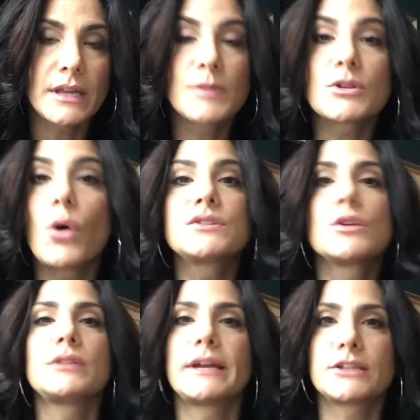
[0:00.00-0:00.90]
He was
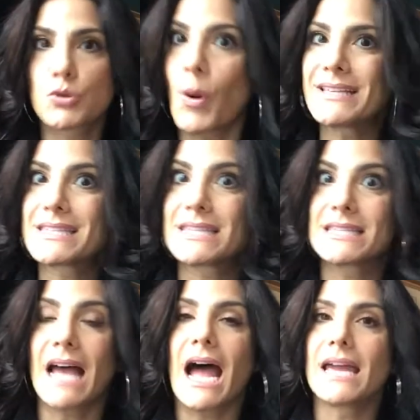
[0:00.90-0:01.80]
also like twice the
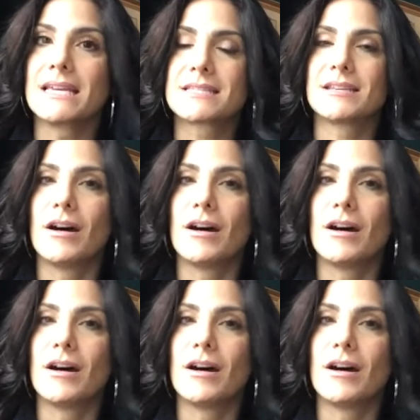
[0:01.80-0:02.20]
size